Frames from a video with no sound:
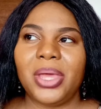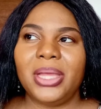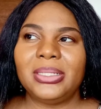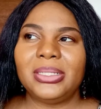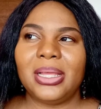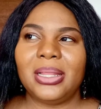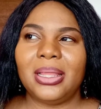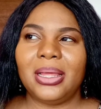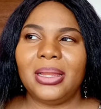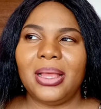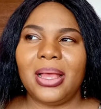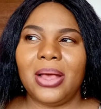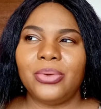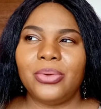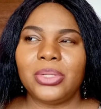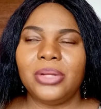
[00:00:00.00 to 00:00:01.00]
to enter that
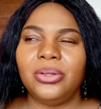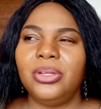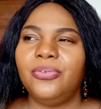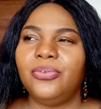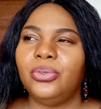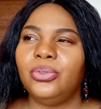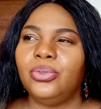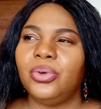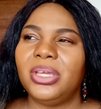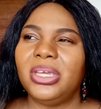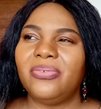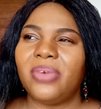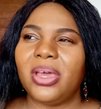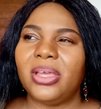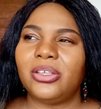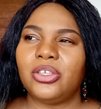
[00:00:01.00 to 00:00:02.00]
house. I don't even know
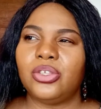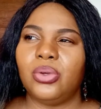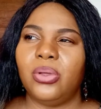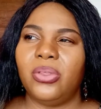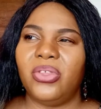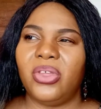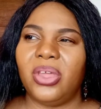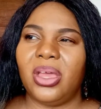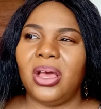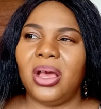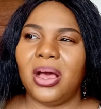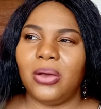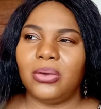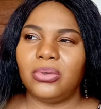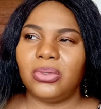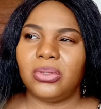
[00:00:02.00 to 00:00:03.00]
if I saw the
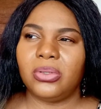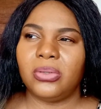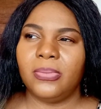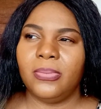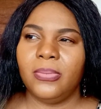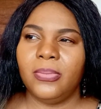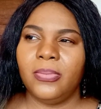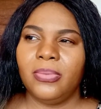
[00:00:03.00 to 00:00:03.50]
house.